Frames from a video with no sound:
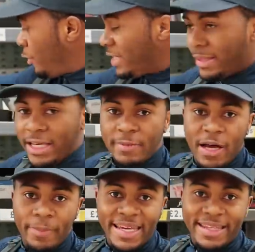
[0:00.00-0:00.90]
free to think
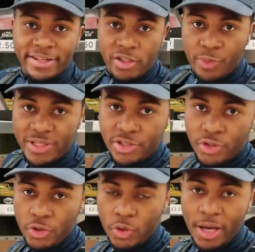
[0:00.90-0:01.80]
about making the switch
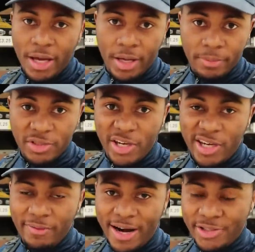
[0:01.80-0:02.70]
to
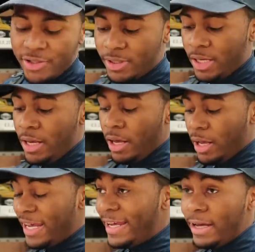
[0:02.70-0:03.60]
turkey rashers.
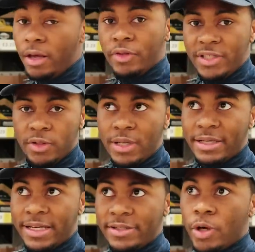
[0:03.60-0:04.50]
Here, this is
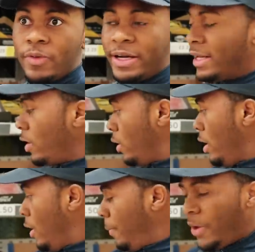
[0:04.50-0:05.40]
at Tesco right now.
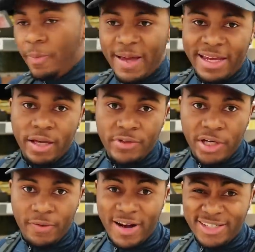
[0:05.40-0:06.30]
Per packet of
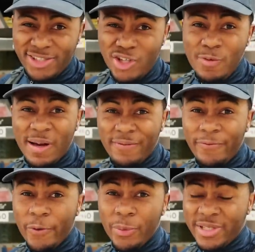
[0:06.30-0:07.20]
turkey rashers,
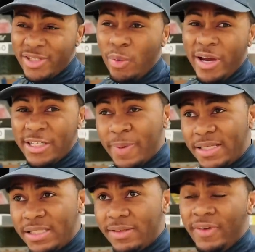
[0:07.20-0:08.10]
£2.40, which is quite
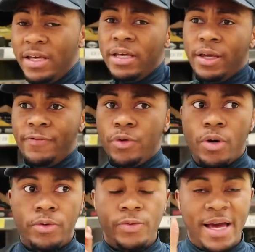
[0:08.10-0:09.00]
expensive. If you
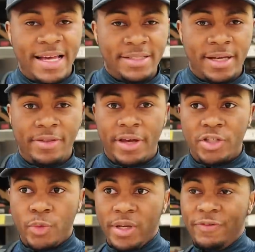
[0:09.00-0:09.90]
go to Asda, they're
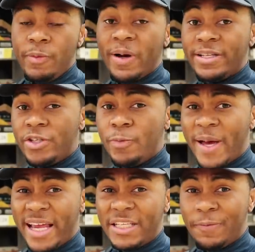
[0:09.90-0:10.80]
doing, if you buy two
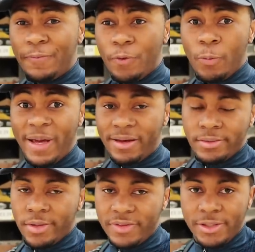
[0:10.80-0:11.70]
packets for £4,
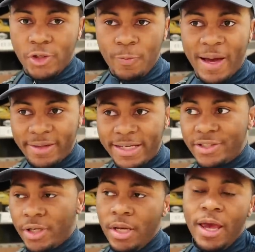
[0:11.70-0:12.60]
so obviously it's £2
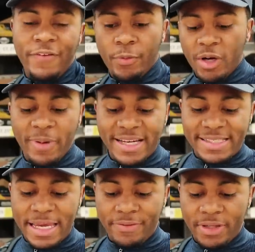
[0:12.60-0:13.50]
each, if you want to make
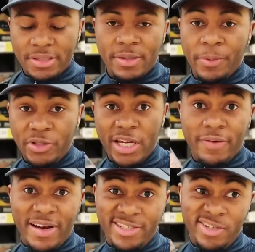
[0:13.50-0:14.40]
savings. But
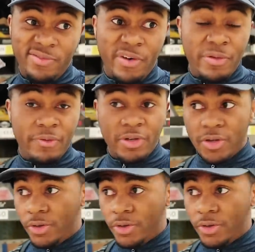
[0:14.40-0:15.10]
turkey rashers are very, very